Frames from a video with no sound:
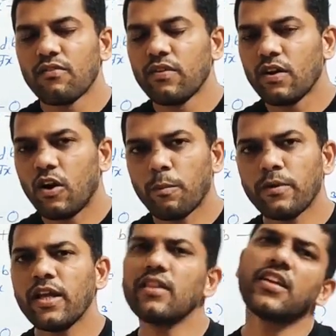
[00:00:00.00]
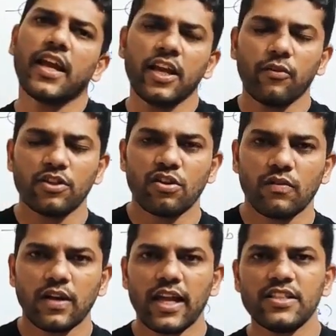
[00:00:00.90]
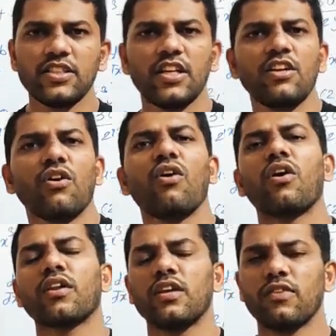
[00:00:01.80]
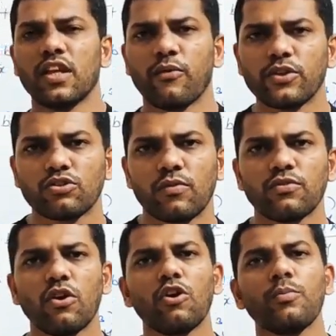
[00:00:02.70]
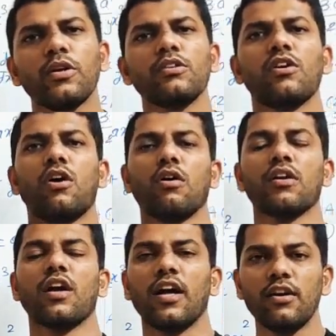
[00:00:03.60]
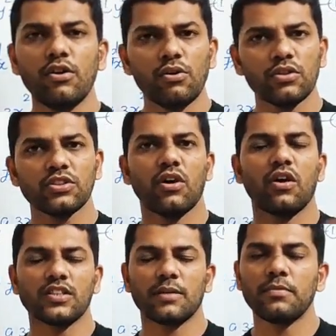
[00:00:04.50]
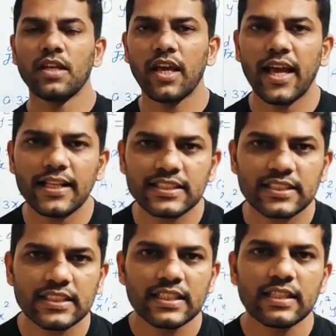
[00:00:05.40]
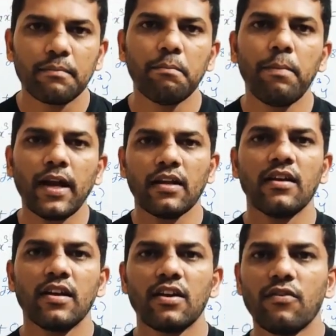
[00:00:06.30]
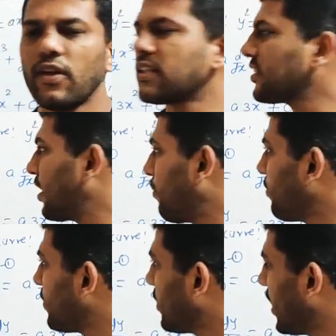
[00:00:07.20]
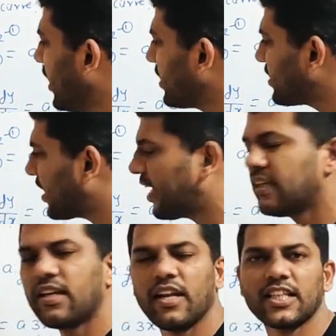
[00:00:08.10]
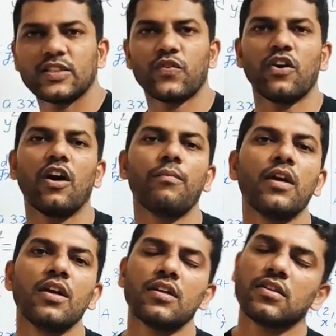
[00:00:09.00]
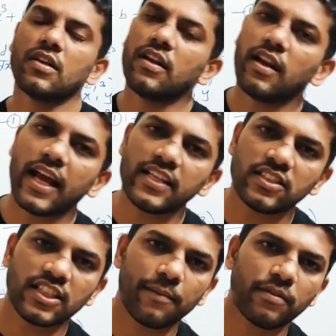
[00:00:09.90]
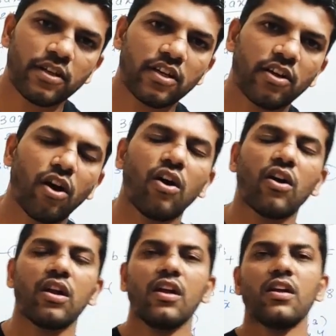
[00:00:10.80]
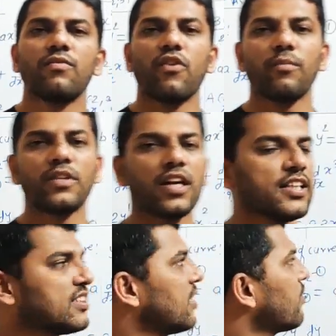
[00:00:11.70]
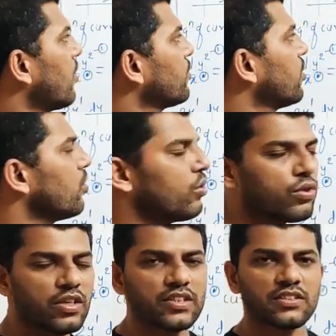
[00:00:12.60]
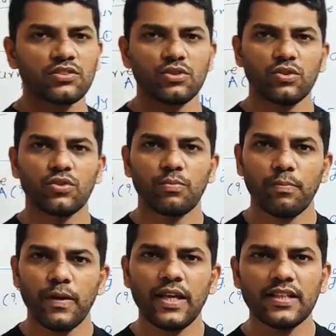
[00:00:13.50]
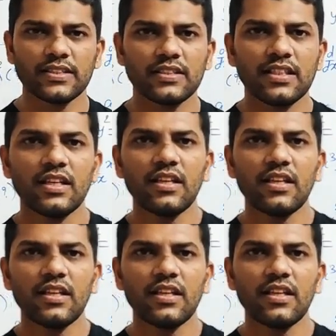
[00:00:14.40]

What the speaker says: we obtain the equation of tangent or even equation of normal or unknowns or something else, but with some hints and tricks from the lines chapter or from the concept of the locus. So please